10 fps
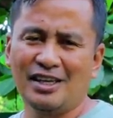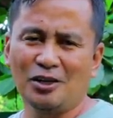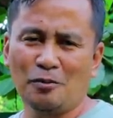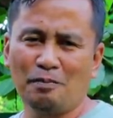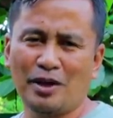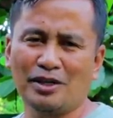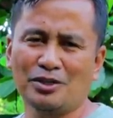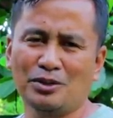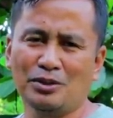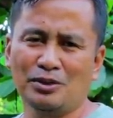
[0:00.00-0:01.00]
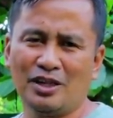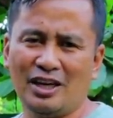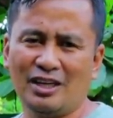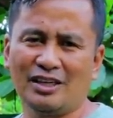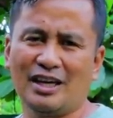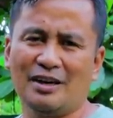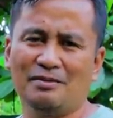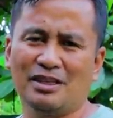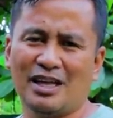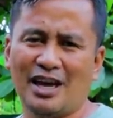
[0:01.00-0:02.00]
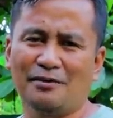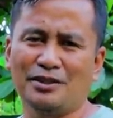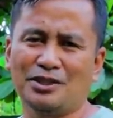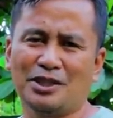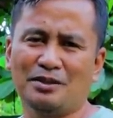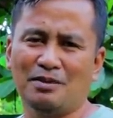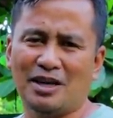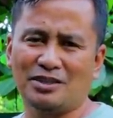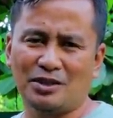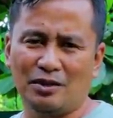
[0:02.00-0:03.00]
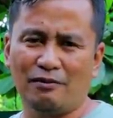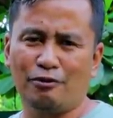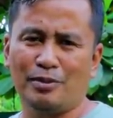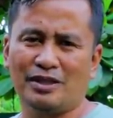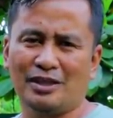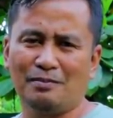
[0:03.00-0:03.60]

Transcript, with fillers: compared to the income that I receive as a government